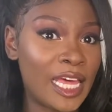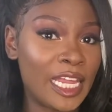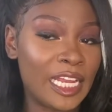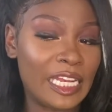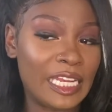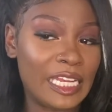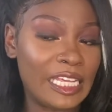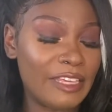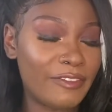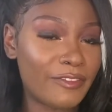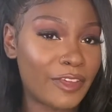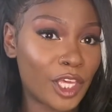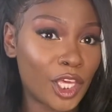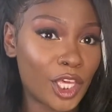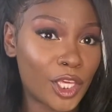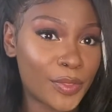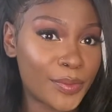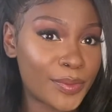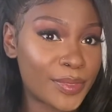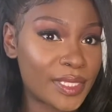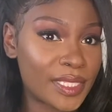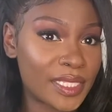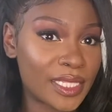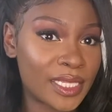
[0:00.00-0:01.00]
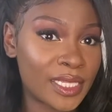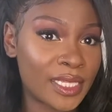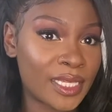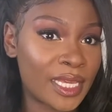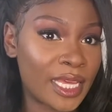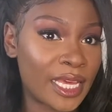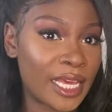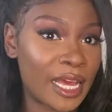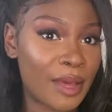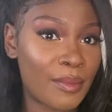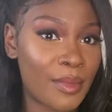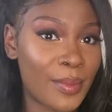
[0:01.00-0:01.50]
leaving Houston
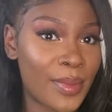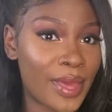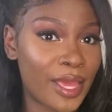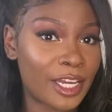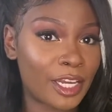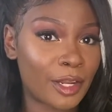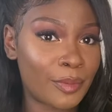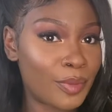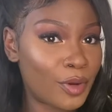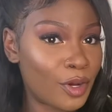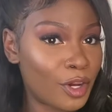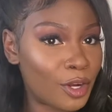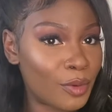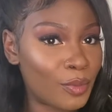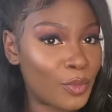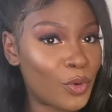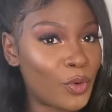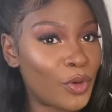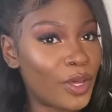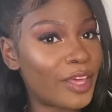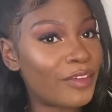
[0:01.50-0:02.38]
and coming back to Baltimore.